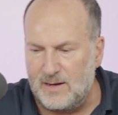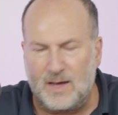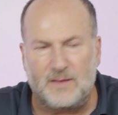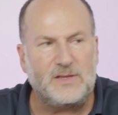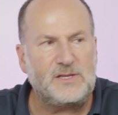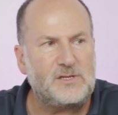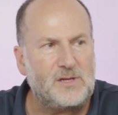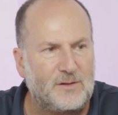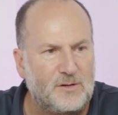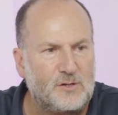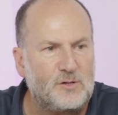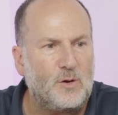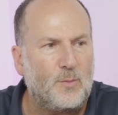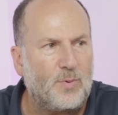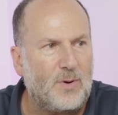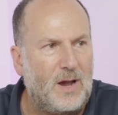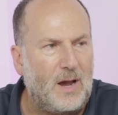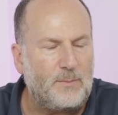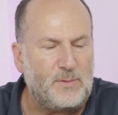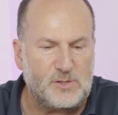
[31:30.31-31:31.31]
on these other 2
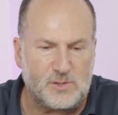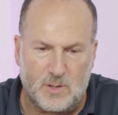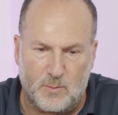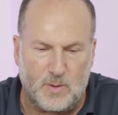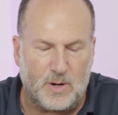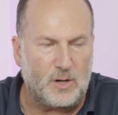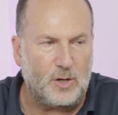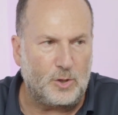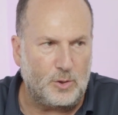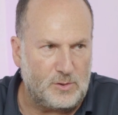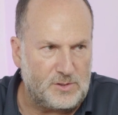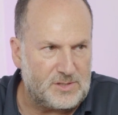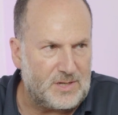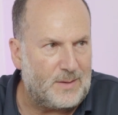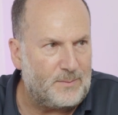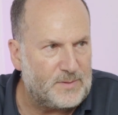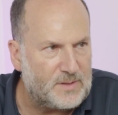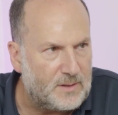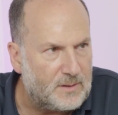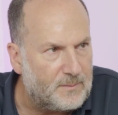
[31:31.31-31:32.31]
properties, or we're going to lose
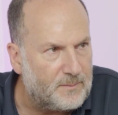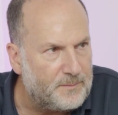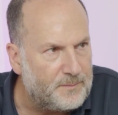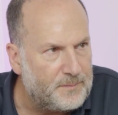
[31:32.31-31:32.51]
them too.